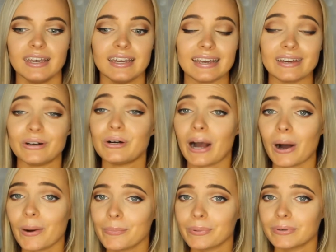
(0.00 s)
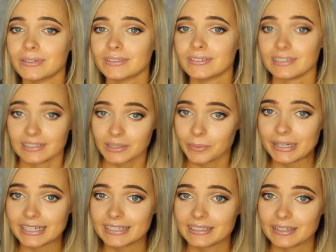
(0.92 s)
it'll help a little
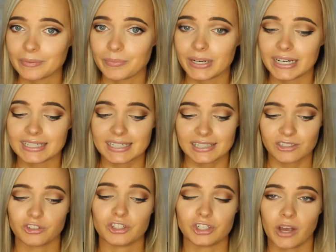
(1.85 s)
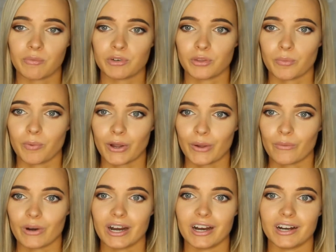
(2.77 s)
bit, but it doesn't do the job to the point
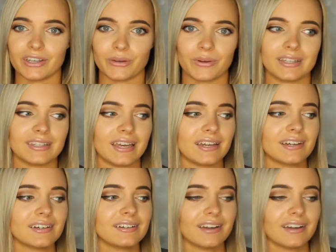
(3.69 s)
where you can like